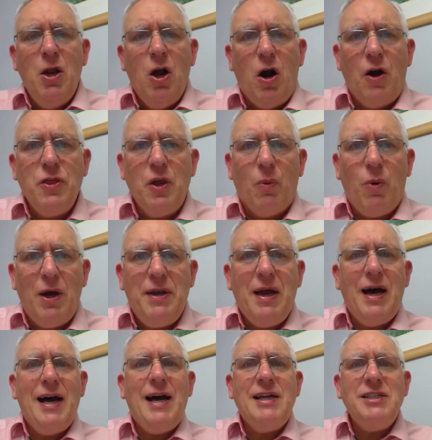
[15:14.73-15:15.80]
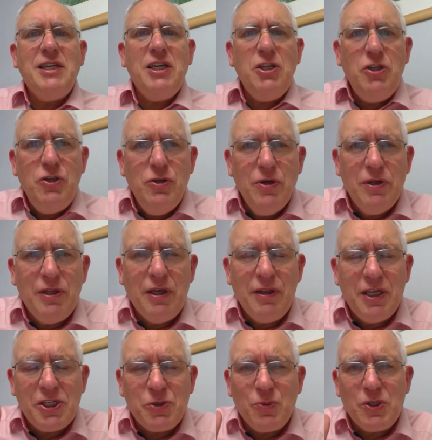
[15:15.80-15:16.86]
On the one hand, he knew that
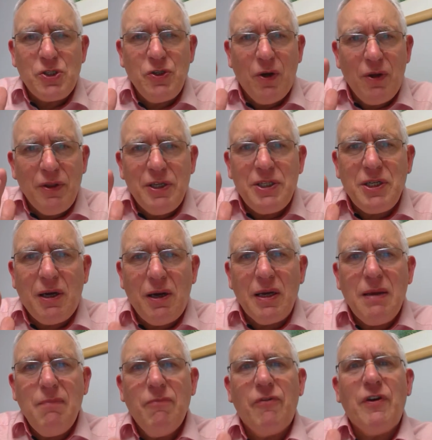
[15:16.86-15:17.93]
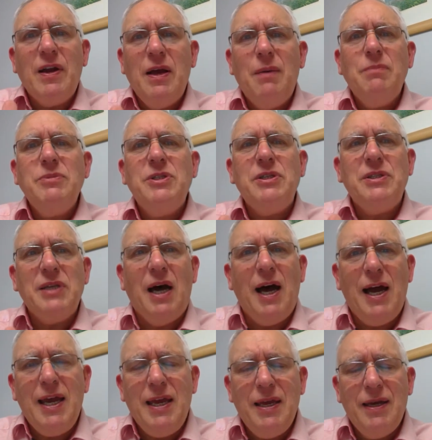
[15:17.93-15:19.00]
this was not the time for him to
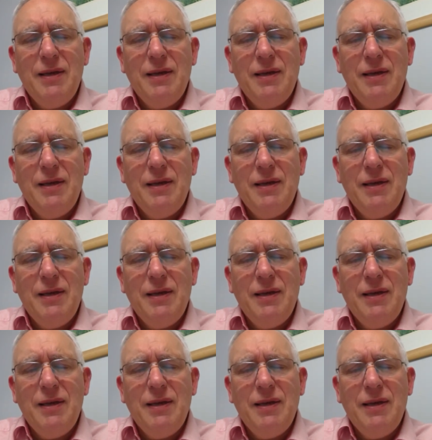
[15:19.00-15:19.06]
die.